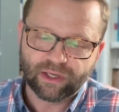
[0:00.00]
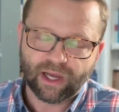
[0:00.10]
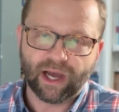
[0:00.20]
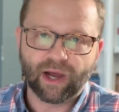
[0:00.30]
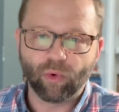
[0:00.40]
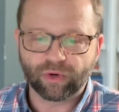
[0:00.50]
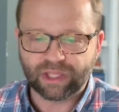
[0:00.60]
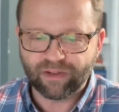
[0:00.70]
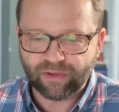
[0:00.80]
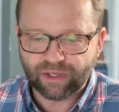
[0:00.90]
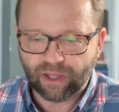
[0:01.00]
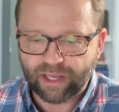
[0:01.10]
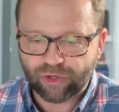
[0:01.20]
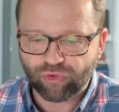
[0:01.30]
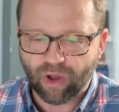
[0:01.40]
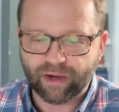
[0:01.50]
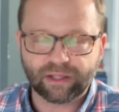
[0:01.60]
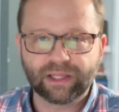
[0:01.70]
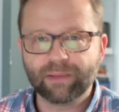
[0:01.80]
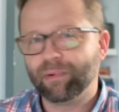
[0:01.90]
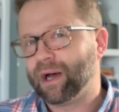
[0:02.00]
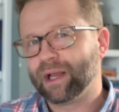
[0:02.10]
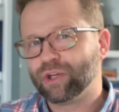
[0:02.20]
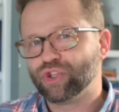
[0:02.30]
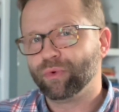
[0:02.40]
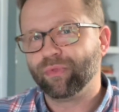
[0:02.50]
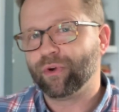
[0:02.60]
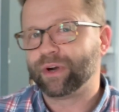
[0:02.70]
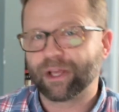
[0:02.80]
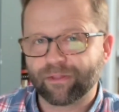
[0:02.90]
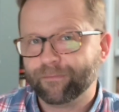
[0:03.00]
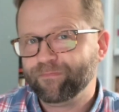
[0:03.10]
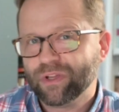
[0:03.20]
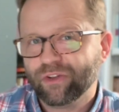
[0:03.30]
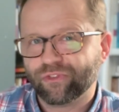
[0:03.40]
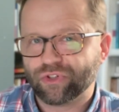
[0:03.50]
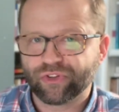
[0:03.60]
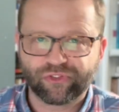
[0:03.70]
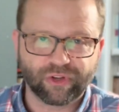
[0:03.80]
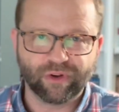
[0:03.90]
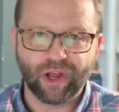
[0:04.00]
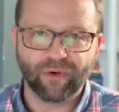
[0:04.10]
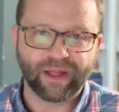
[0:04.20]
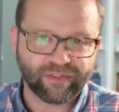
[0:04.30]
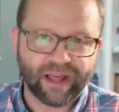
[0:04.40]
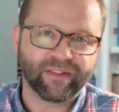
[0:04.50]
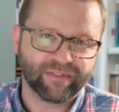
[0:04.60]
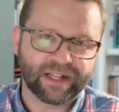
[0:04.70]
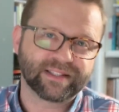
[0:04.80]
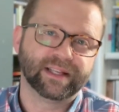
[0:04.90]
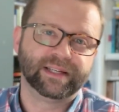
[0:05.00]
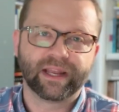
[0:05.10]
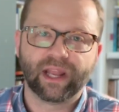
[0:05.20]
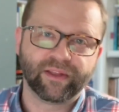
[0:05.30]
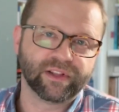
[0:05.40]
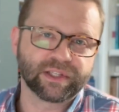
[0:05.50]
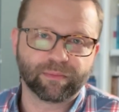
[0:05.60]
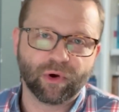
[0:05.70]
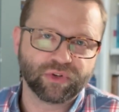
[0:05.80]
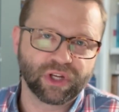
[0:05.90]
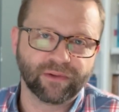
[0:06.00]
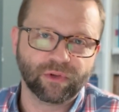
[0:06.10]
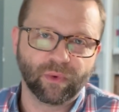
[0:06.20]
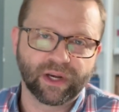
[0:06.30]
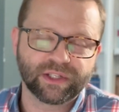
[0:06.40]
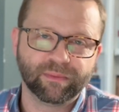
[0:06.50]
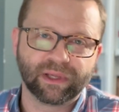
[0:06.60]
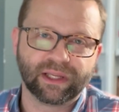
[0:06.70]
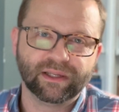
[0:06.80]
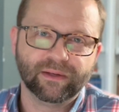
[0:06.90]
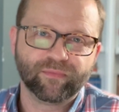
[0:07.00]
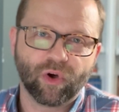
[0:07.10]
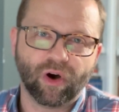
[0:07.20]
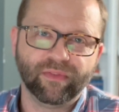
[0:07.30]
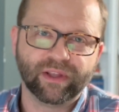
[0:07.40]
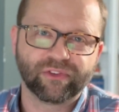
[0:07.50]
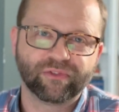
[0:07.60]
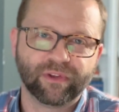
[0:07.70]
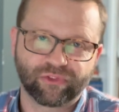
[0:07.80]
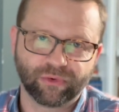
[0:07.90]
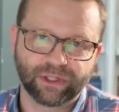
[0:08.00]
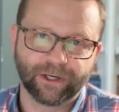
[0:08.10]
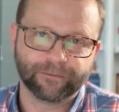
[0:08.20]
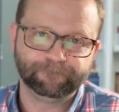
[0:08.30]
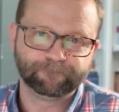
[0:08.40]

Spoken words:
or given electronically by June 30th. So just so you know, that's the deadline that's approaching if you want it to be on this fiscal year.